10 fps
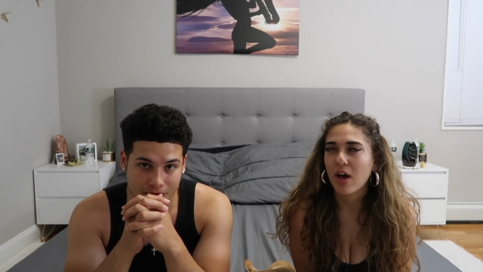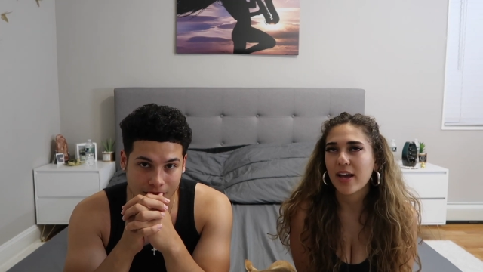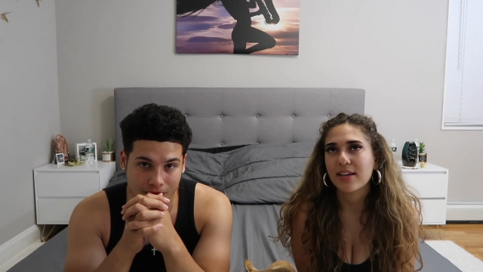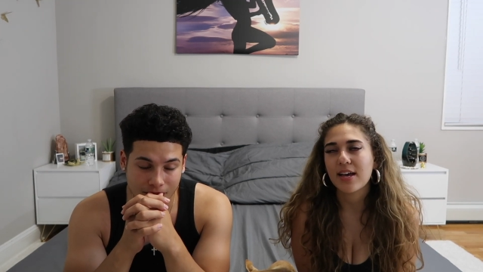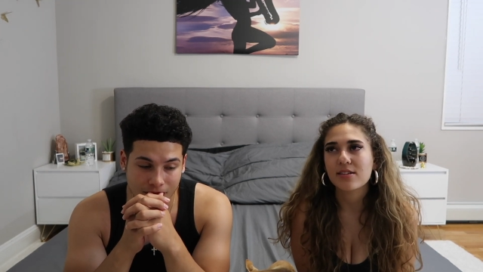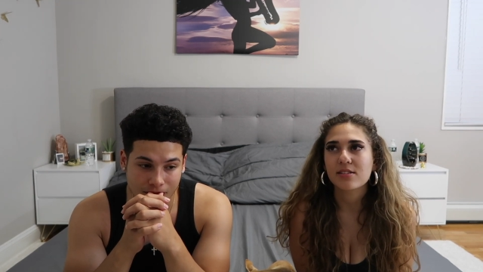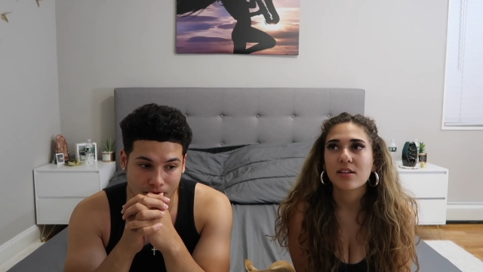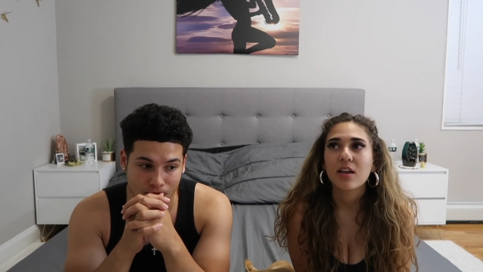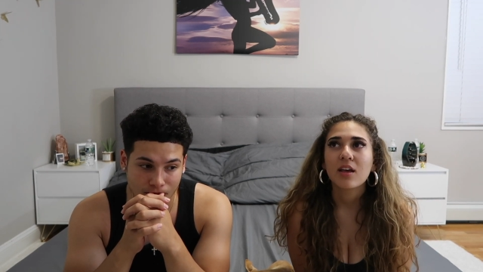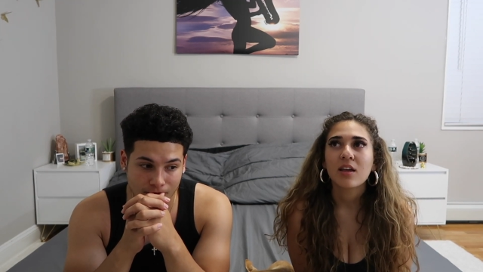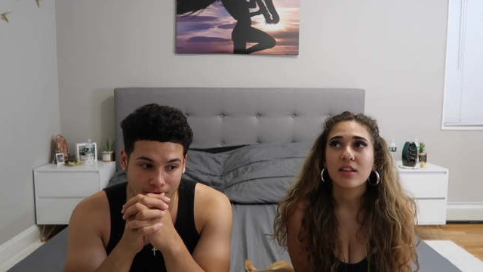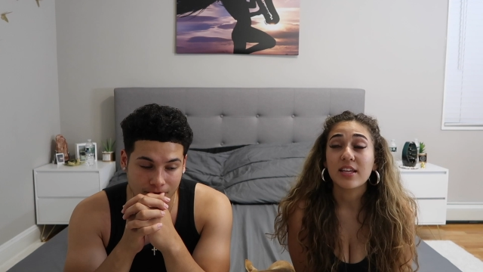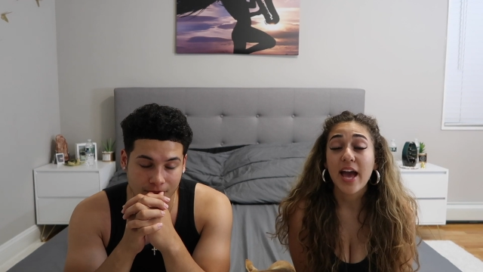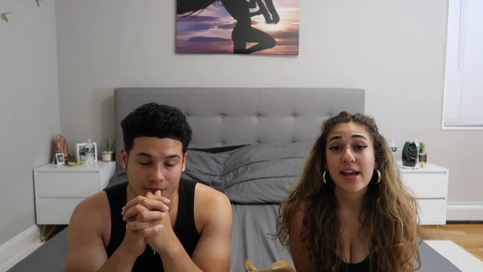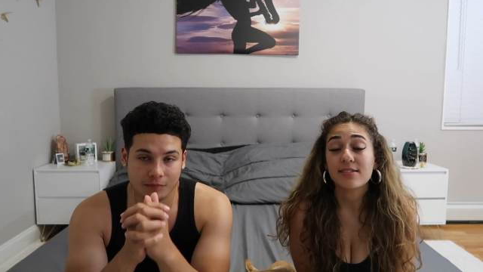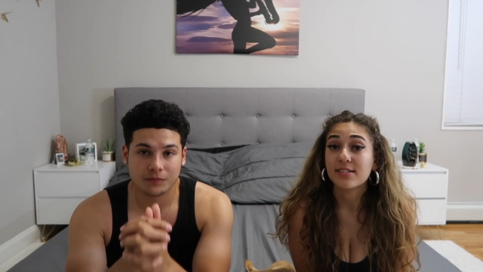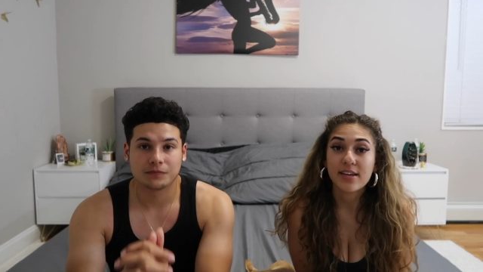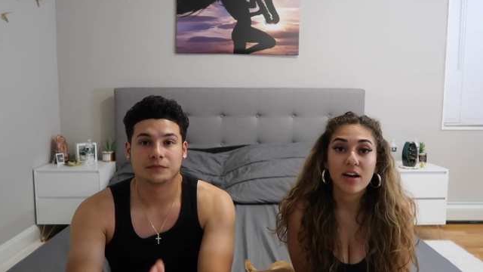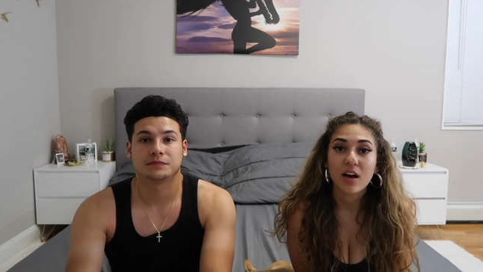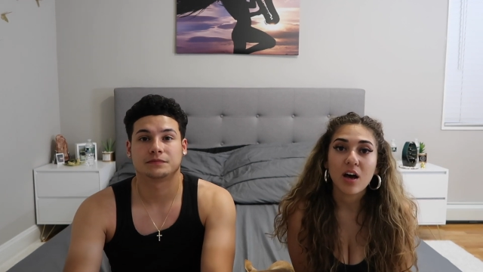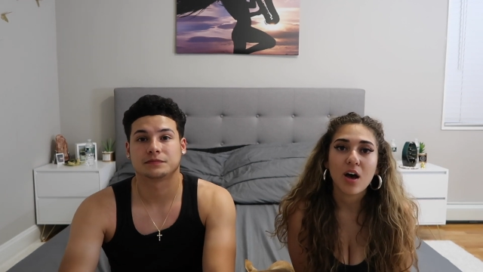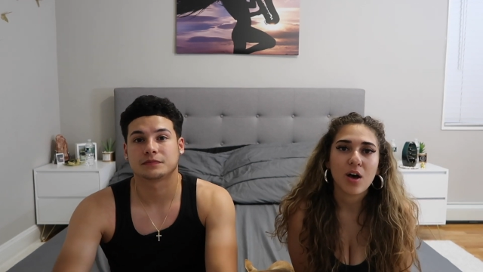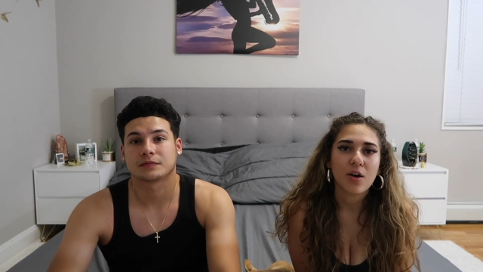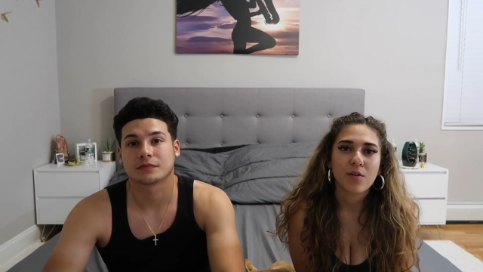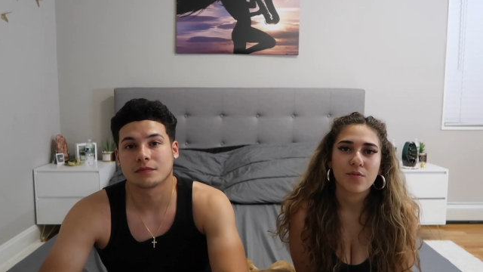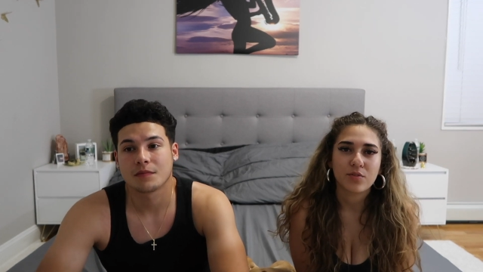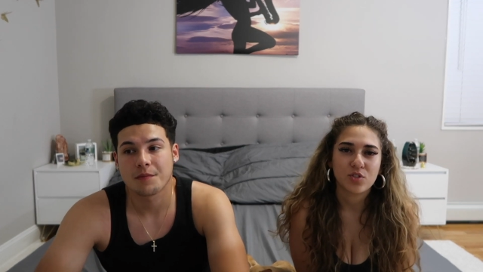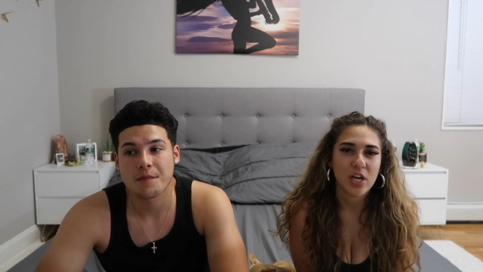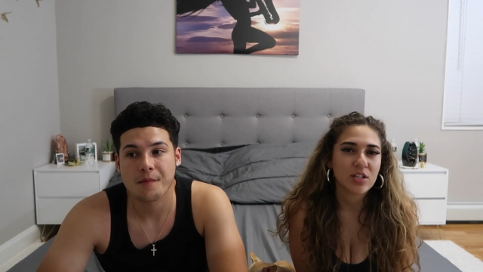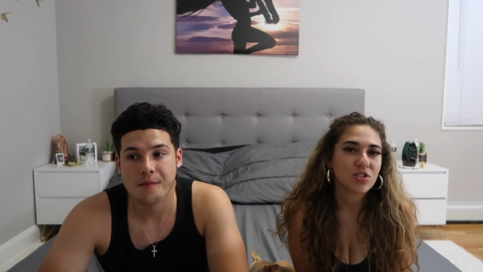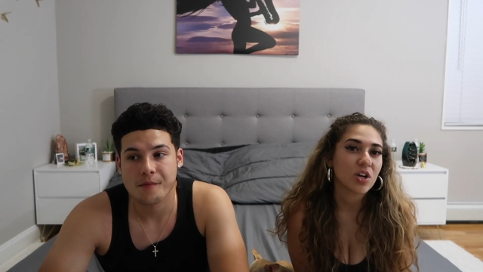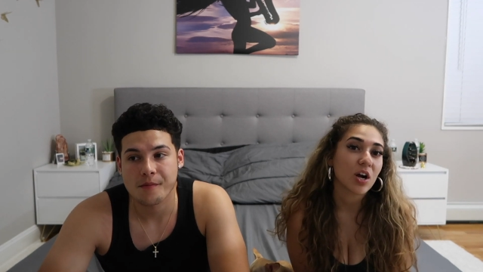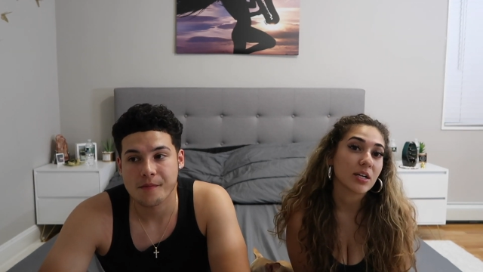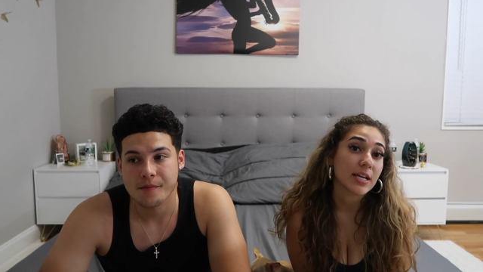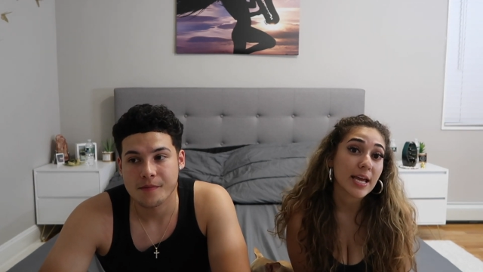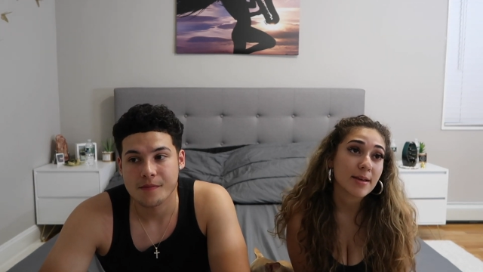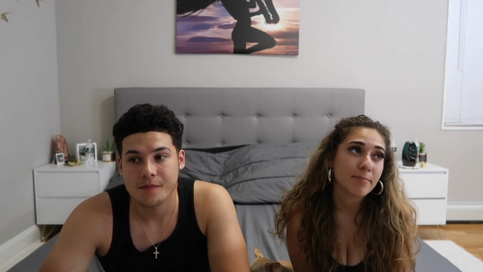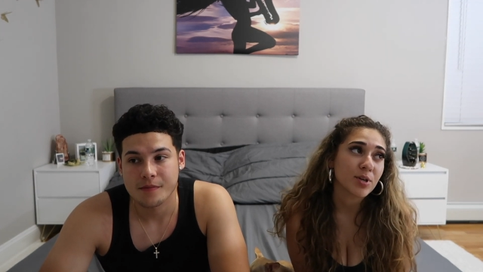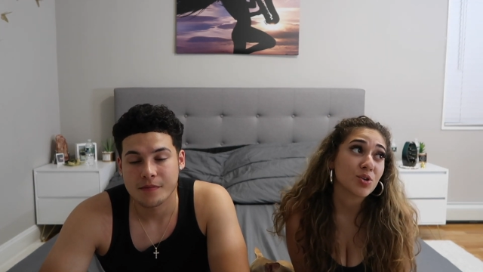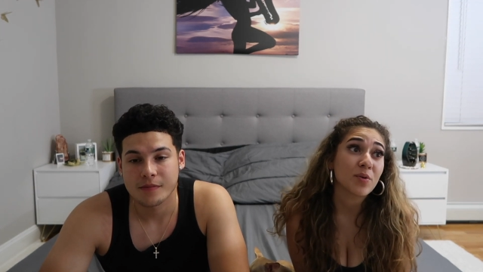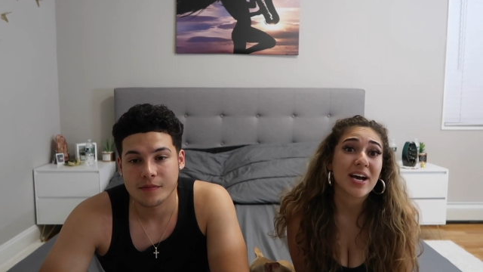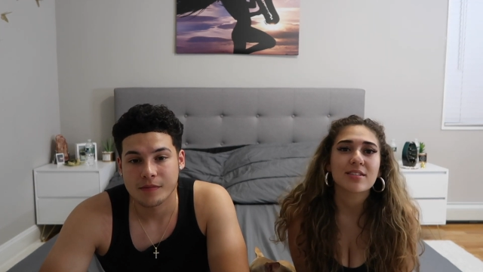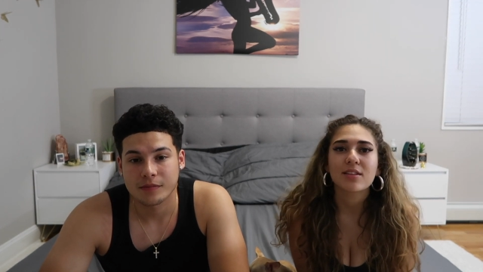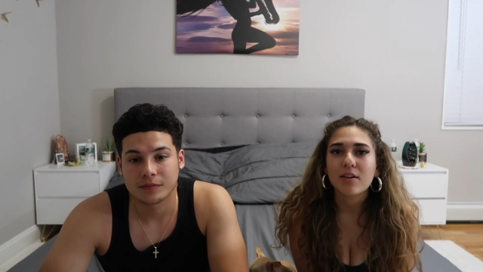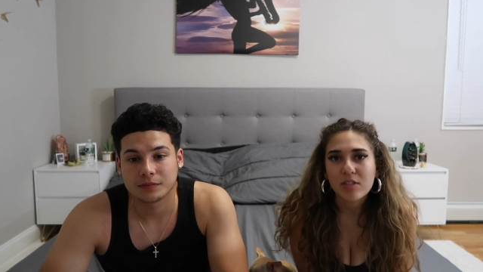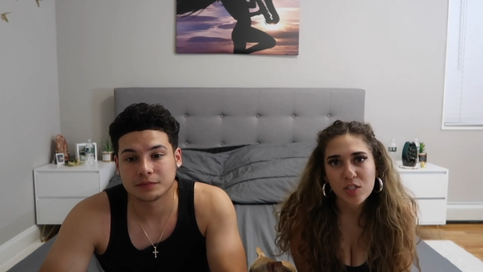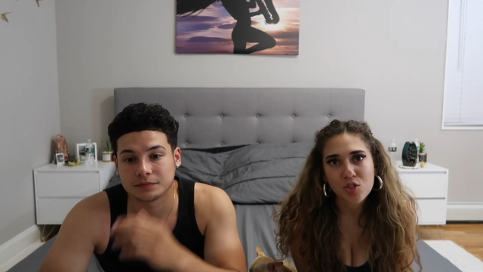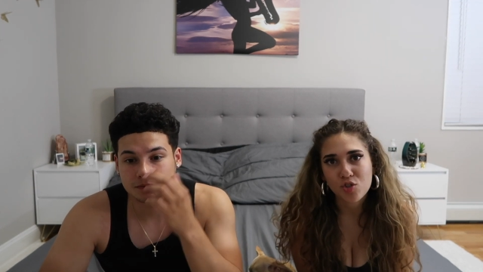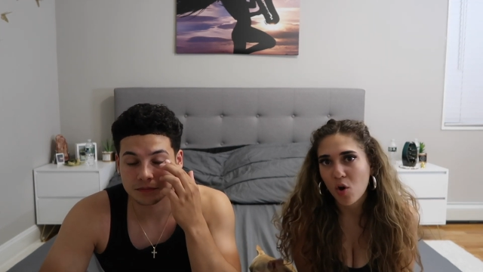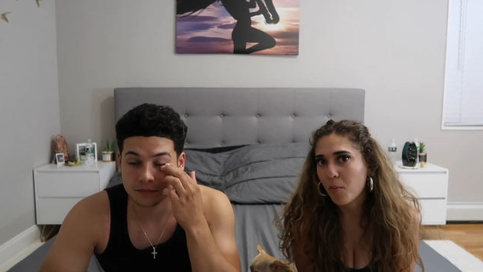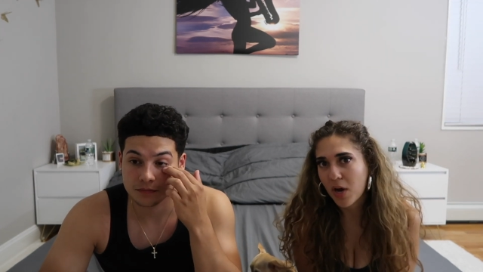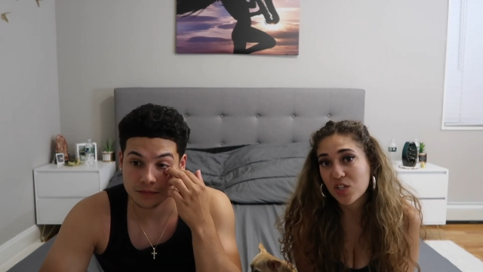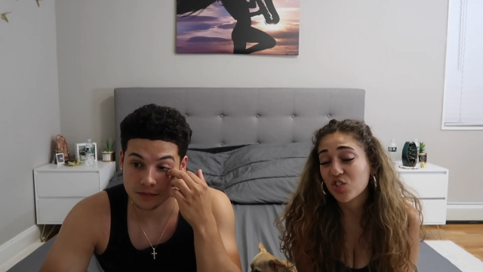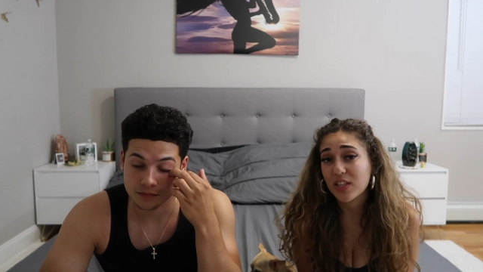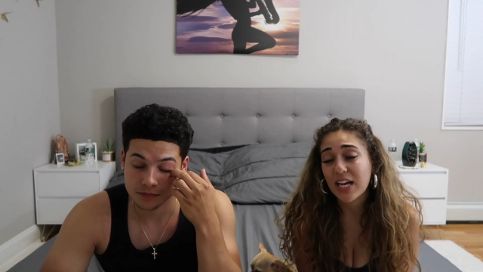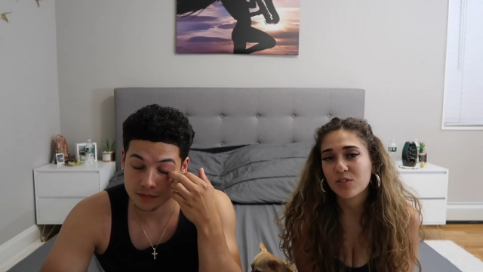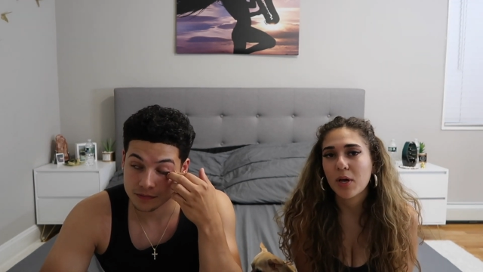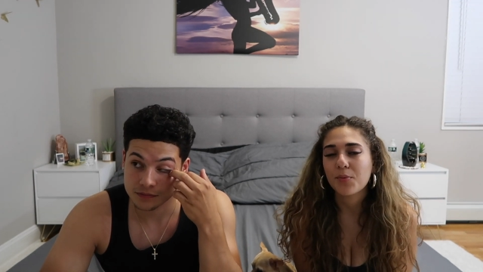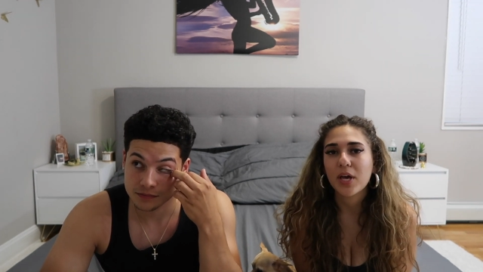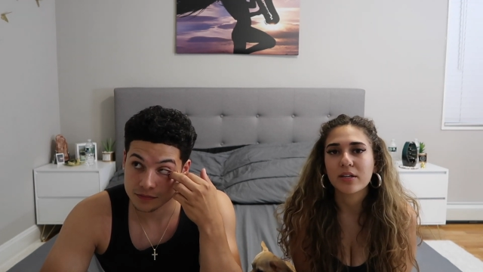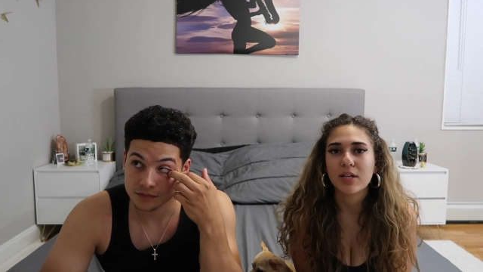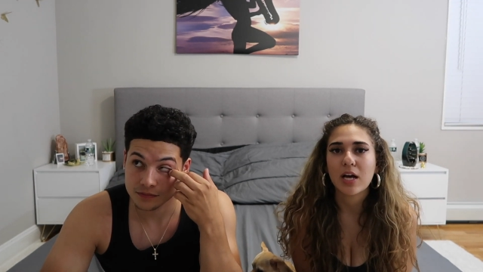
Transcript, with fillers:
Speaker 1: I guess, the idea of changing our name, but you guys loved it so much. And that's why we held